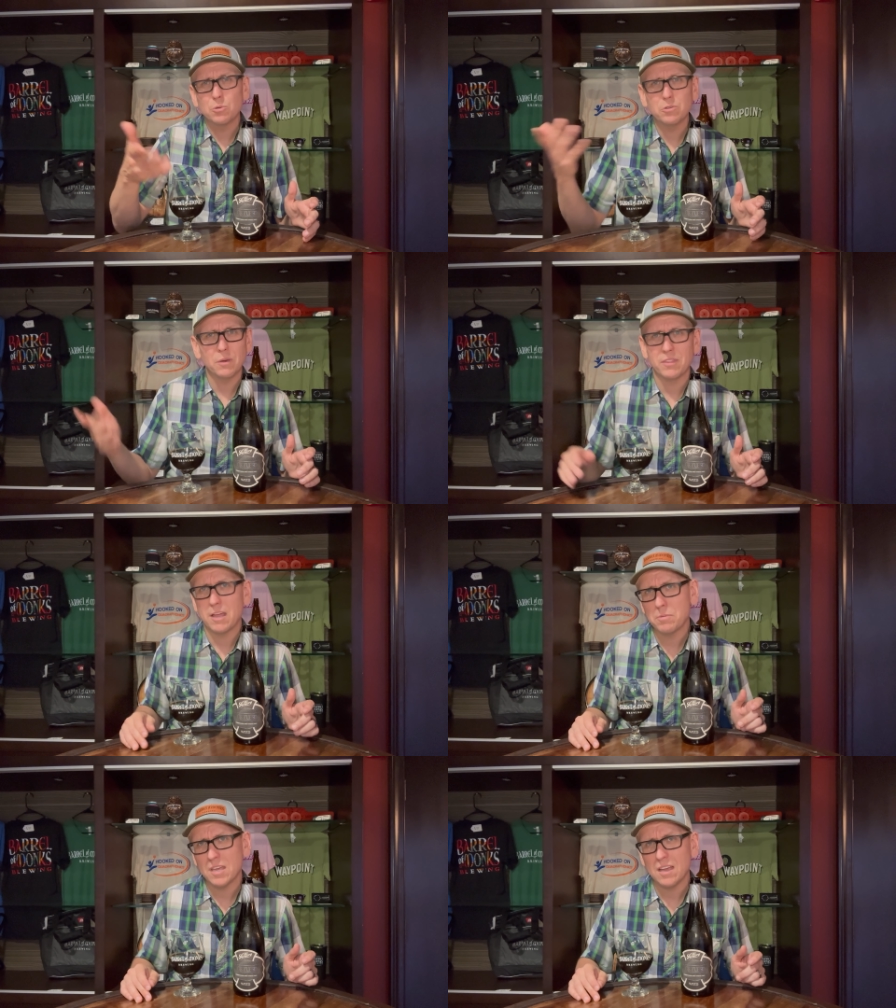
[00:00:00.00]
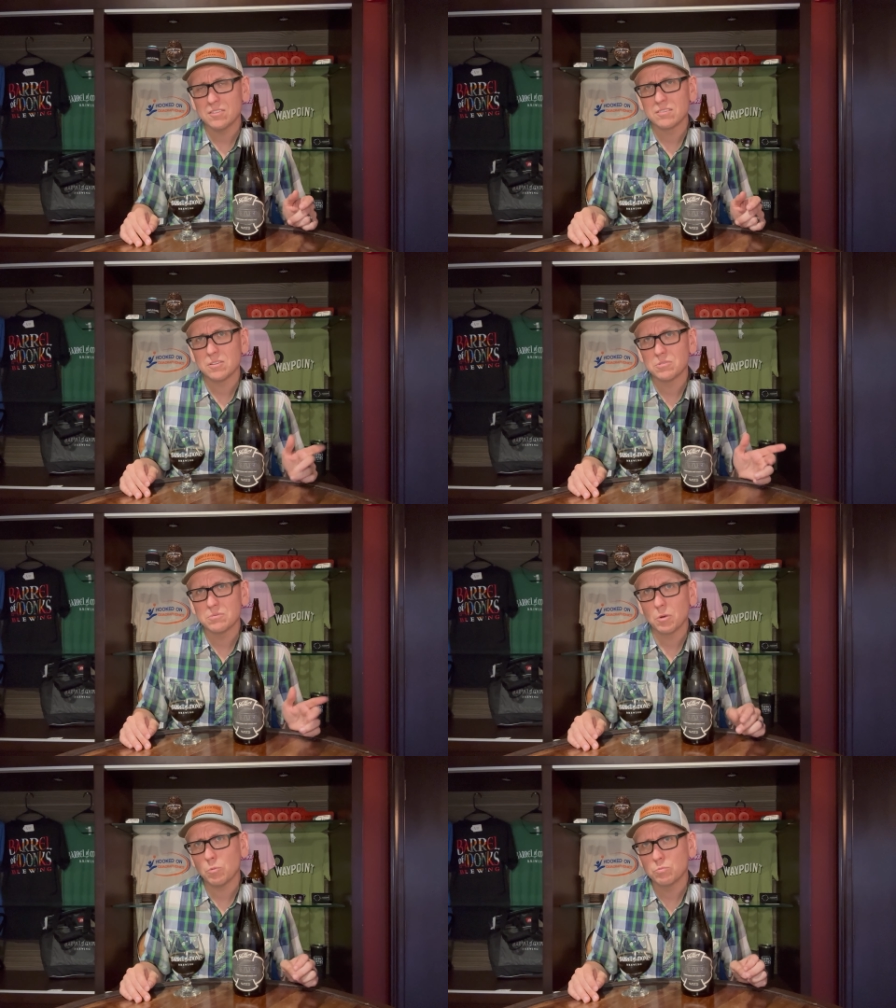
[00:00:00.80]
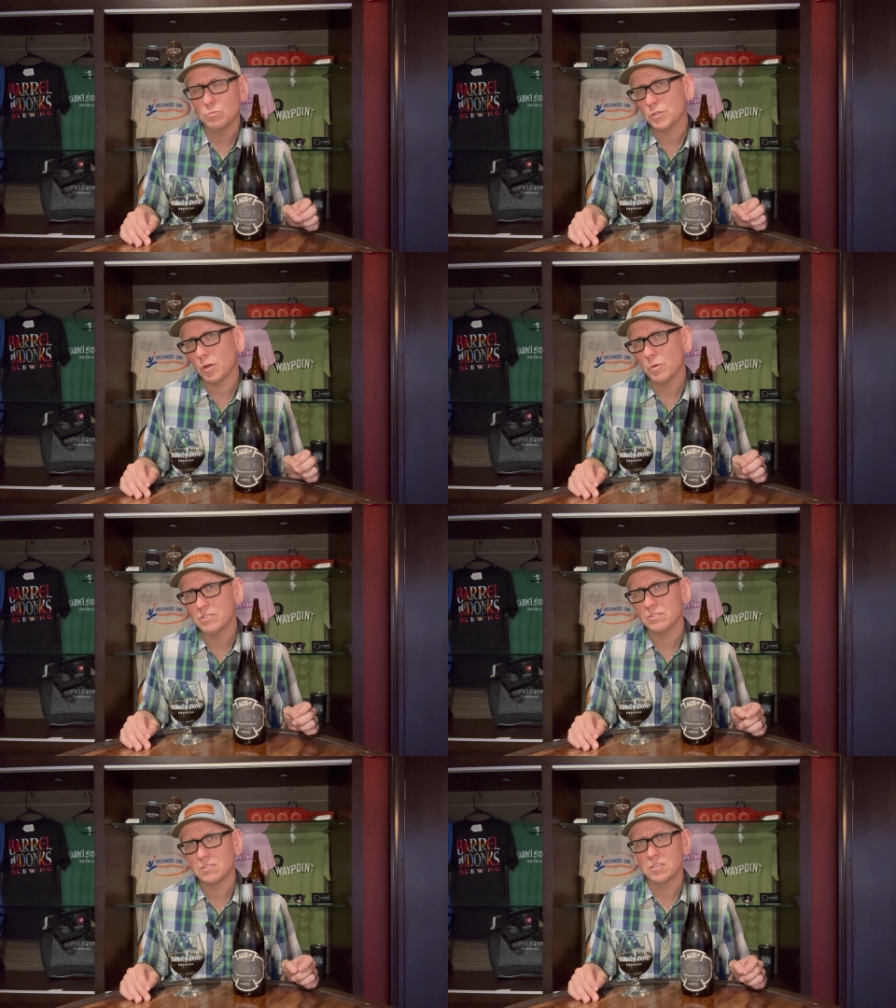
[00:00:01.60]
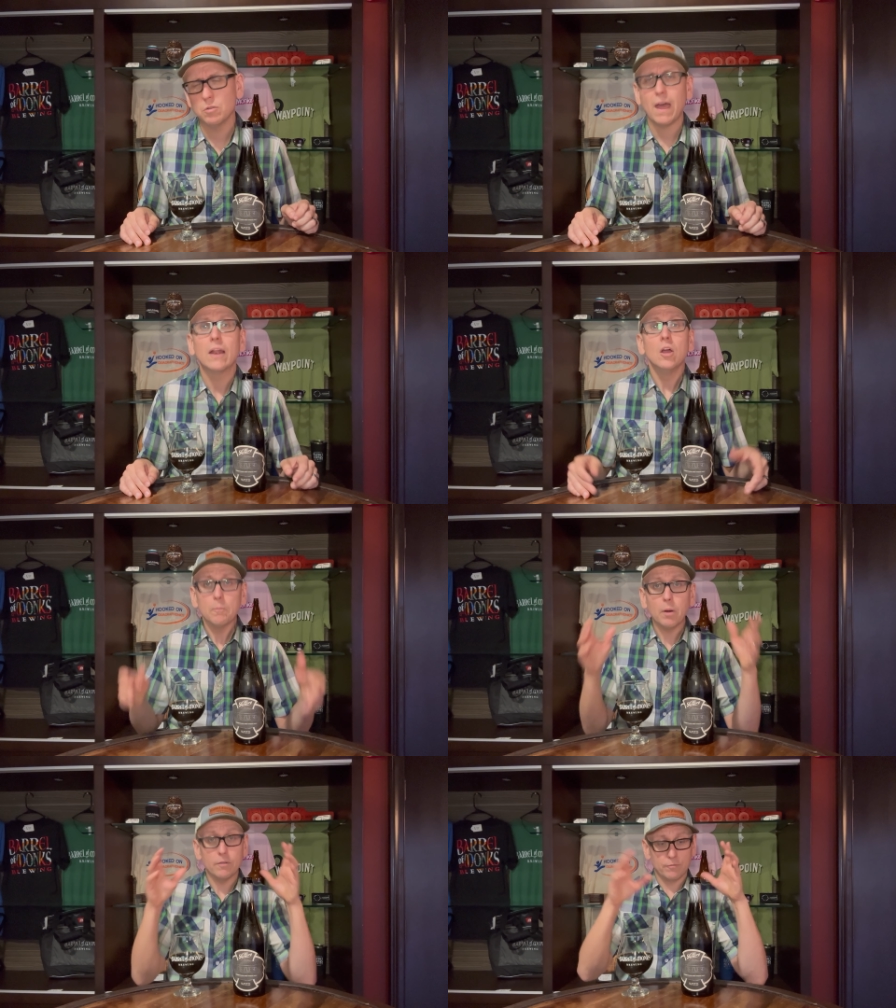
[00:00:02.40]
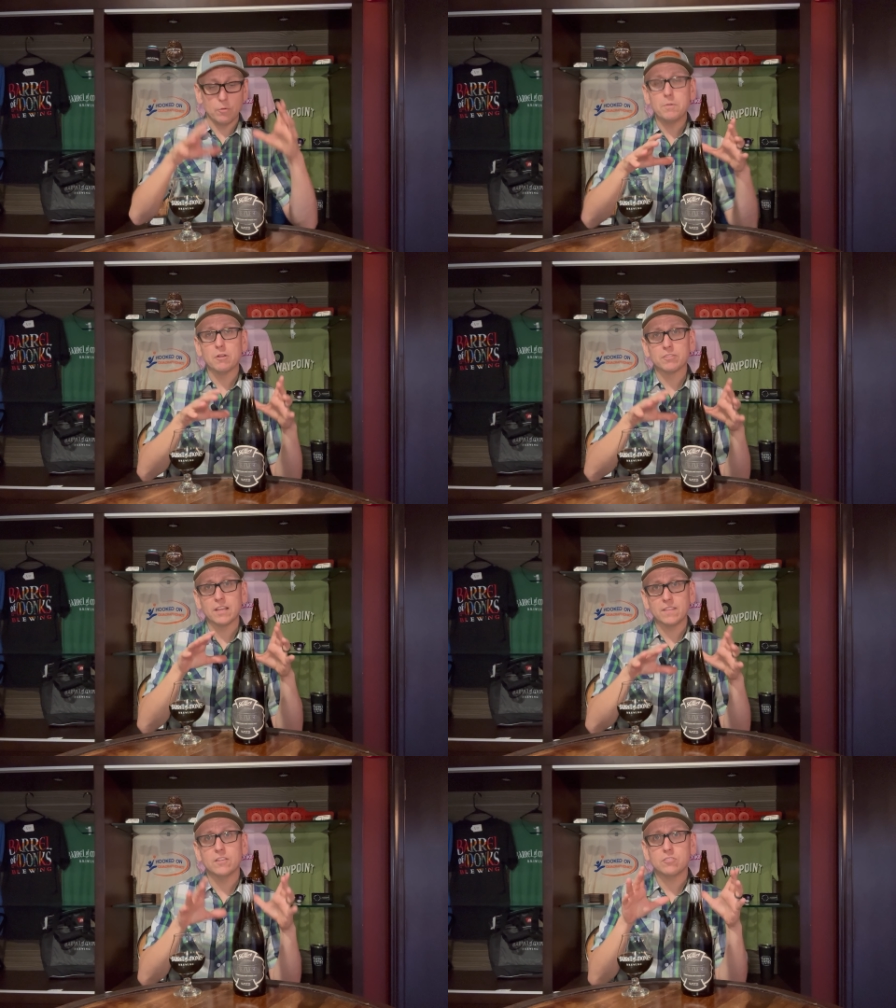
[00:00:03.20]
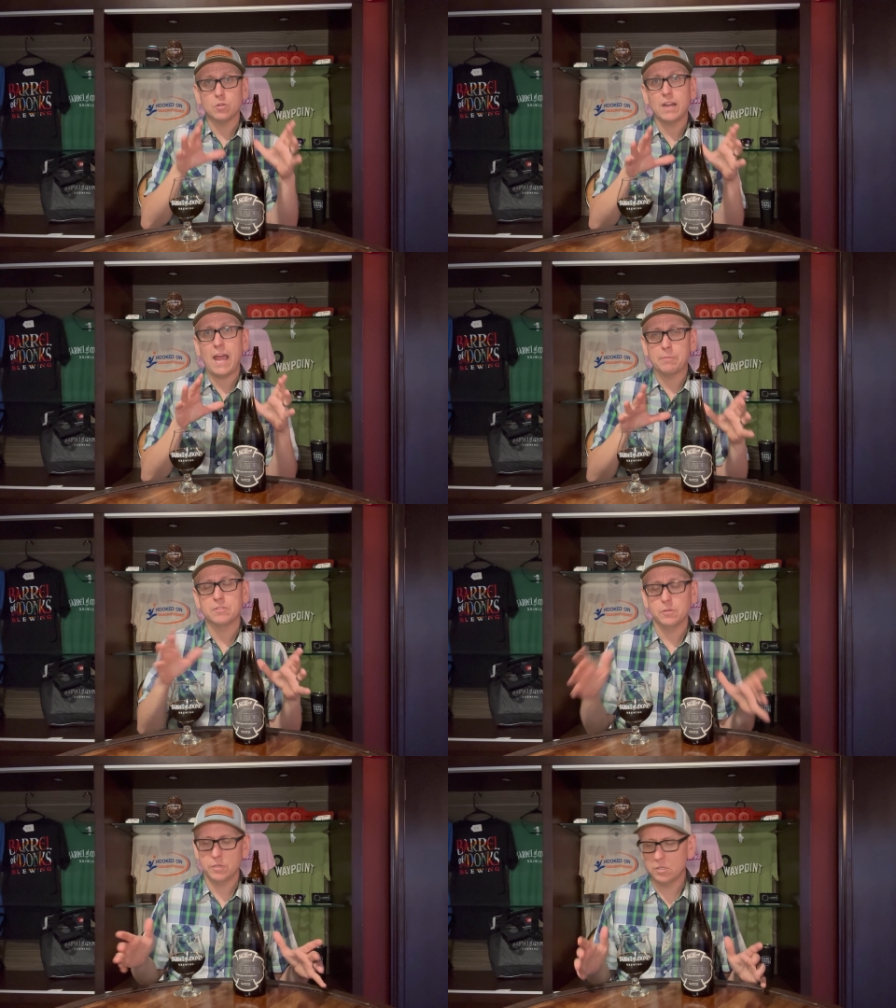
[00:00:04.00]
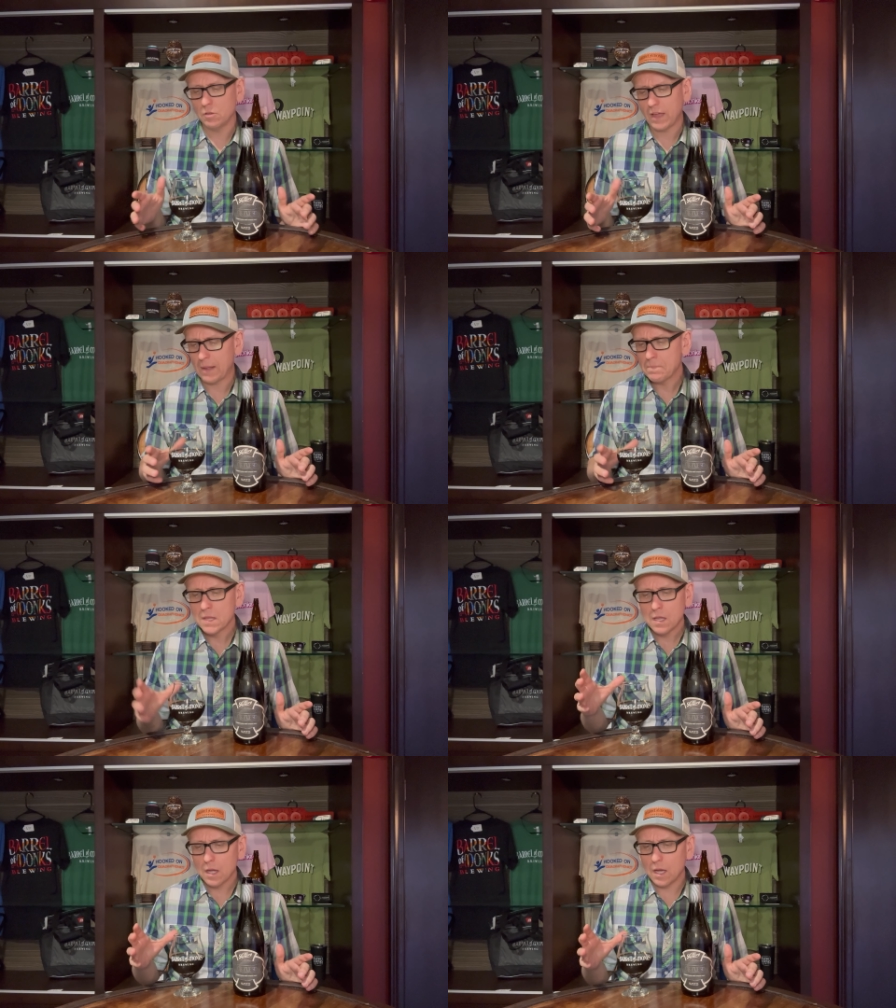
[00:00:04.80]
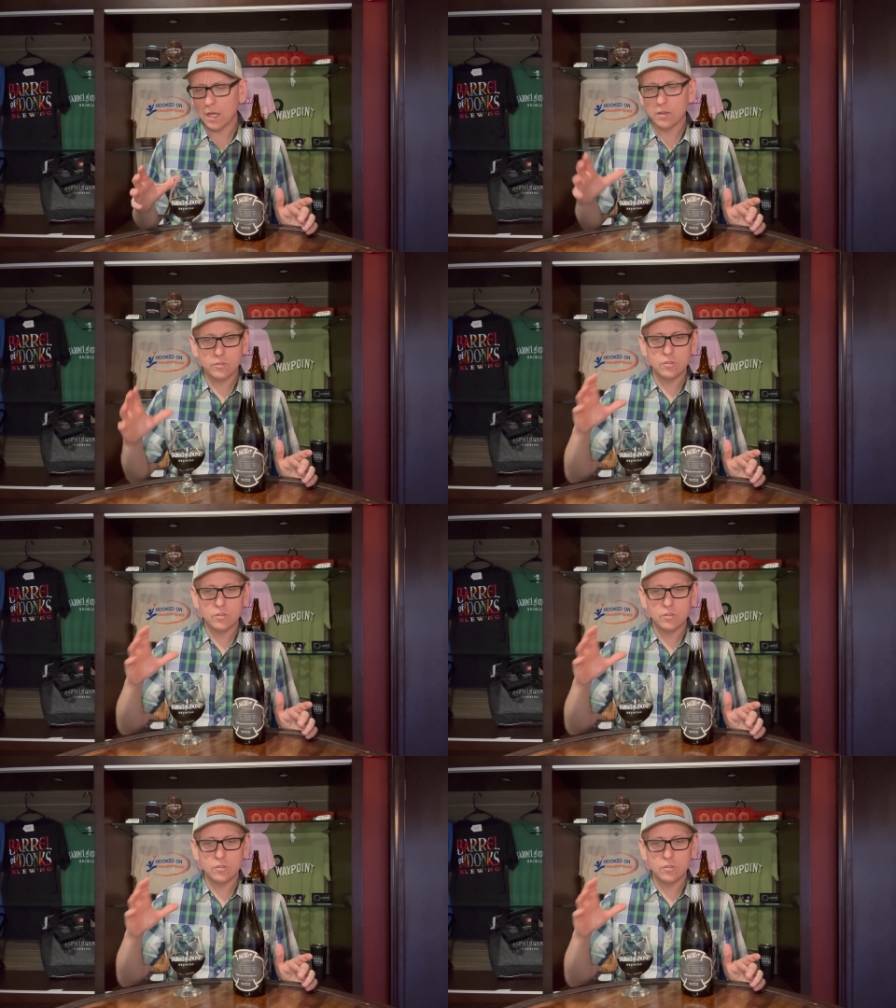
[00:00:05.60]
Don't do that with IPAs. There's no real no reason to do that. But for beers like this, you can absolutely do that. Uh,